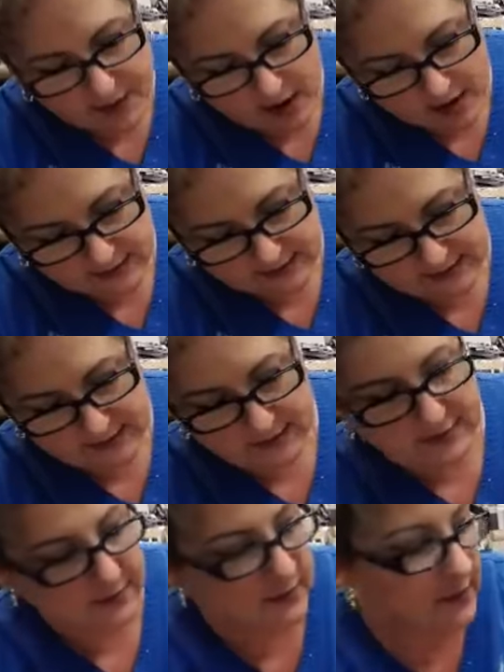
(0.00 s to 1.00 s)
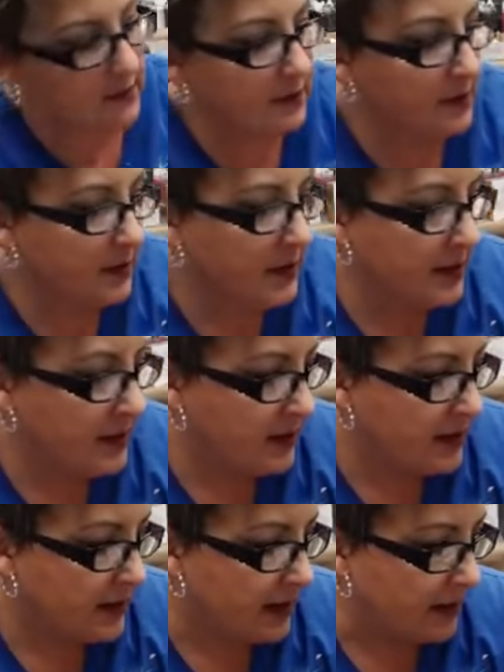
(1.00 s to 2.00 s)
boss.
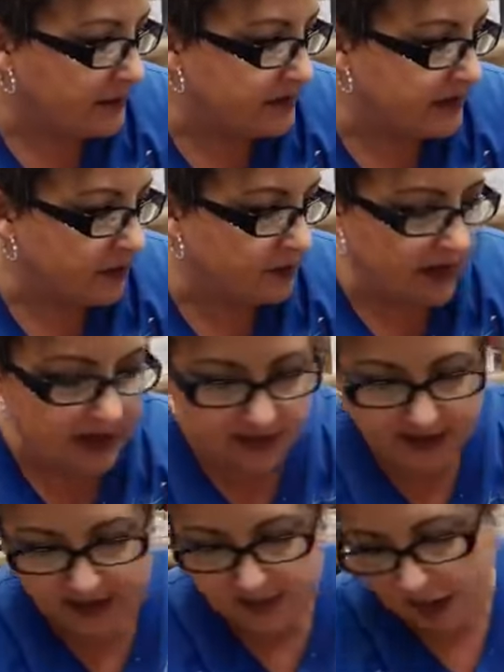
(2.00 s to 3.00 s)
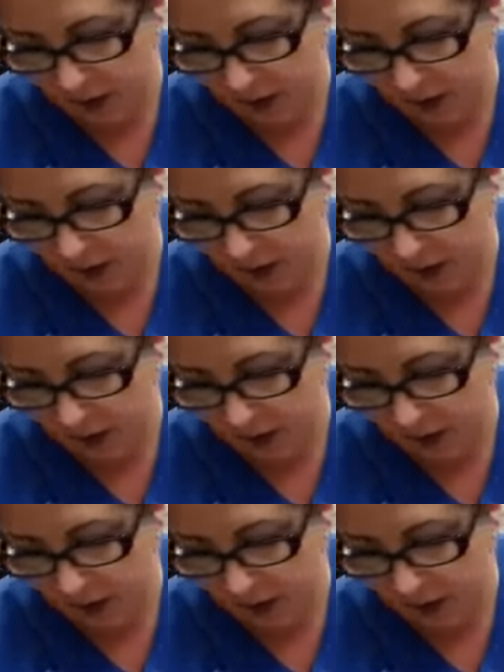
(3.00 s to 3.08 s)
I am so glad they came